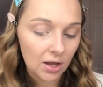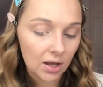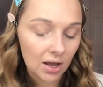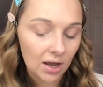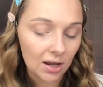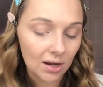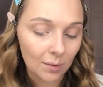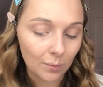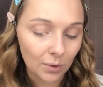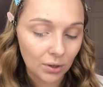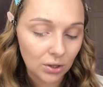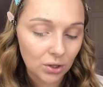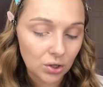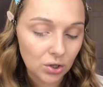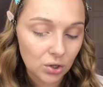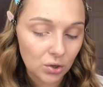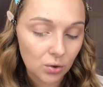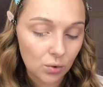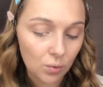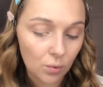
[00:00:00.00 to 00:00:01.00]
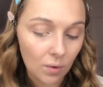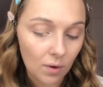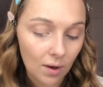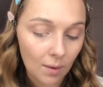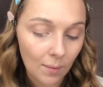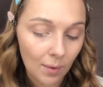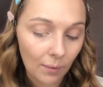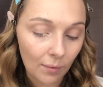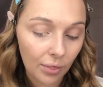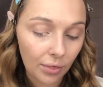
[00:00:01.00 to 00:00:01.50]
And I'm gonna do
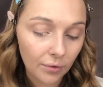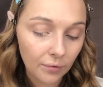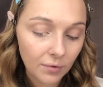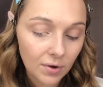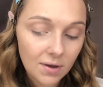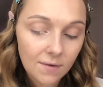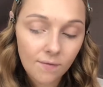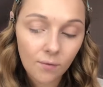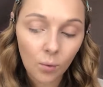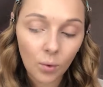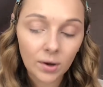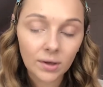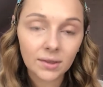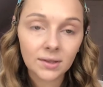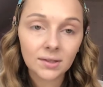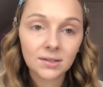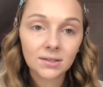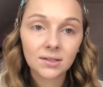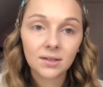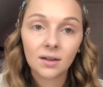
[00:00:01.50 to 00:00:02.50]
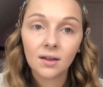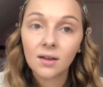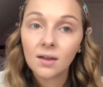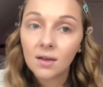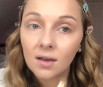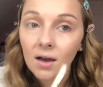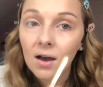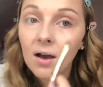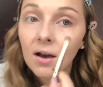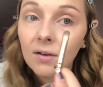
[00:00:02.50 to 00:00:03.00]
about 3/4
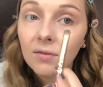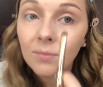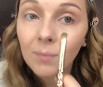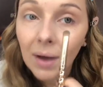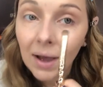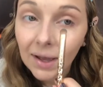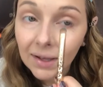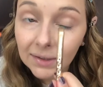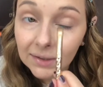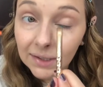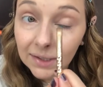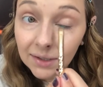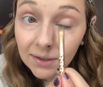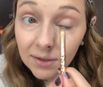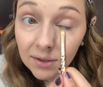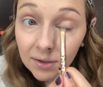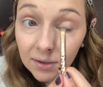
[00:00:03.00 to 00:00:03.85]
of my lid.